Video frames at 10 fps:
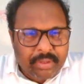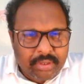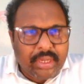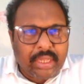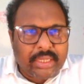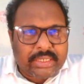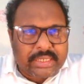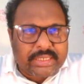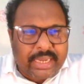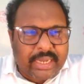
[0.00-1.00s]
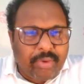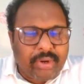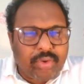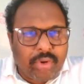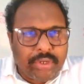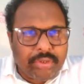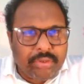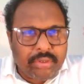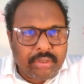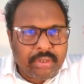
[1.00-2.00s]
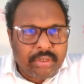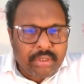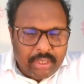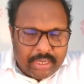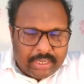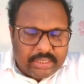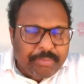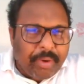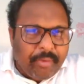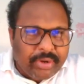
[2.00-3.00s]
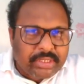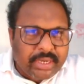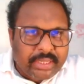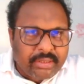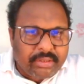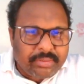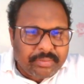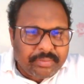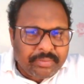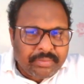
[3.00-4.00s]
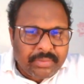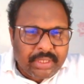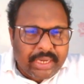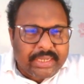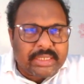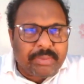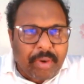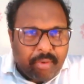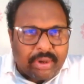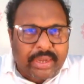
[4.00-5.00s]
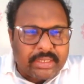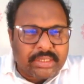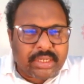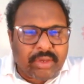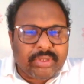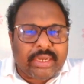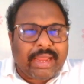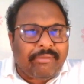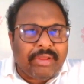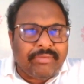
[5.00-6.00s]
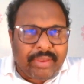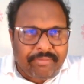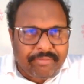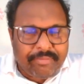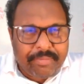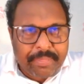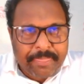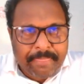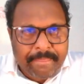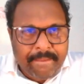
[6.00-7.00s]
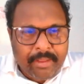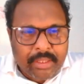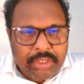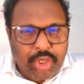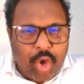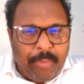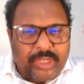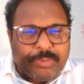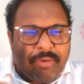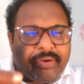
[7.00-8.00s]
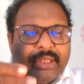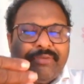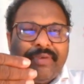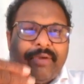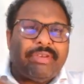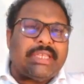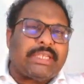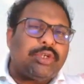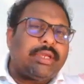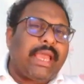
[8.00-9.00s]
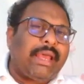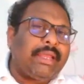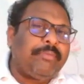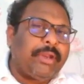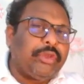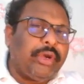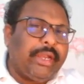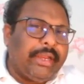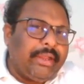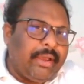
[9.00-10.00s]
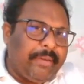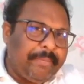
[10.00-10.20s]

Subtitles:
Yeah, that's exactly what I told you. It is the power strength, it is the power density of the traveling wave. So how much power that wave is actually carrying per unit area?